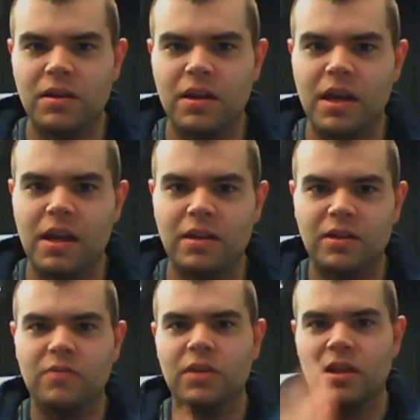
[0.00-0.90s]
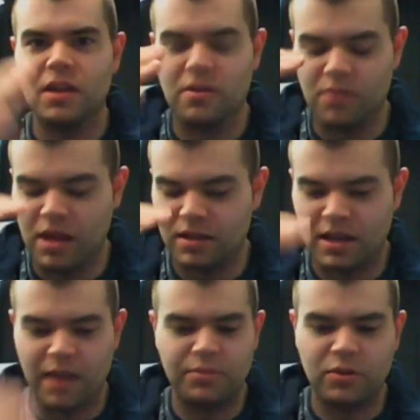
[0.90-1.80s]
and giving it as
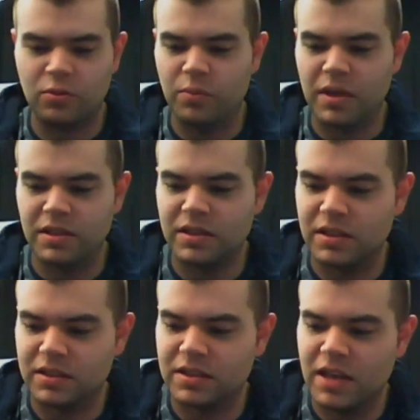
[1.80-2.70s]
absolute basics,